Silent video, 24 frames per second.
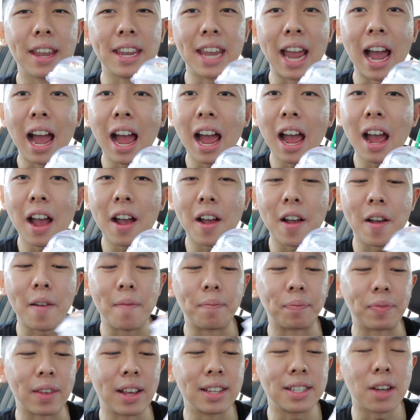
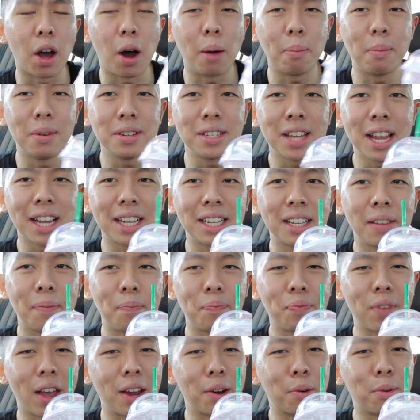Yeah, it's almost like,
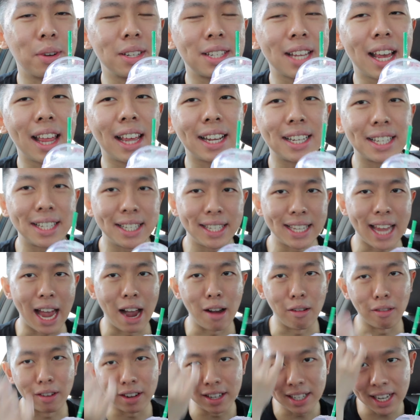I don't want to say like
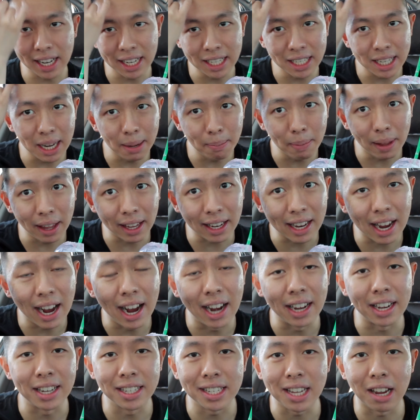sour tasting, but like
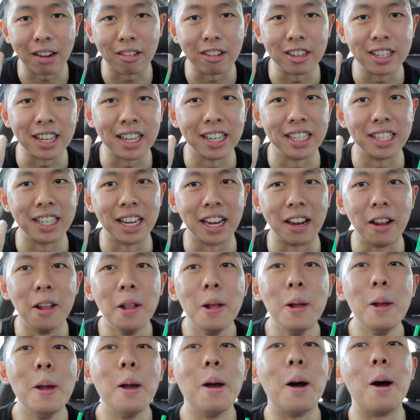kind of sour tasting.
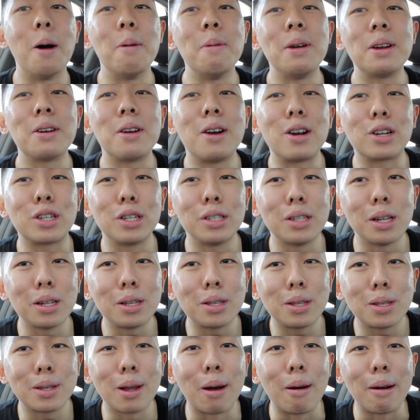Oh my gosh, this
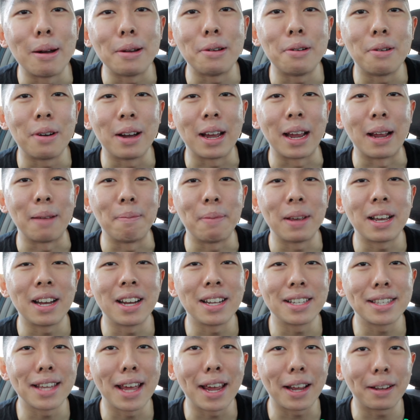is so annoying
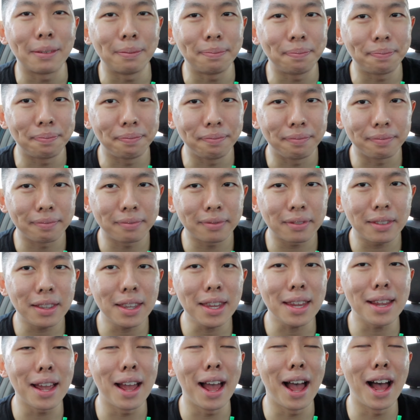because like
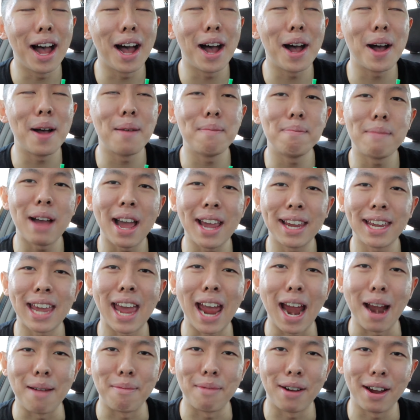my
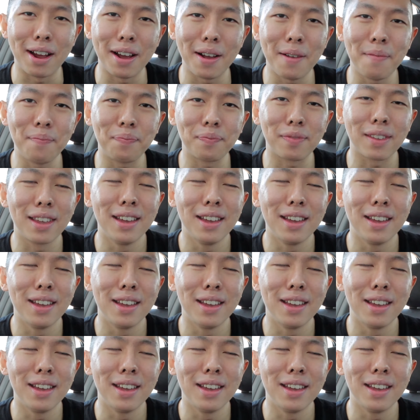camera,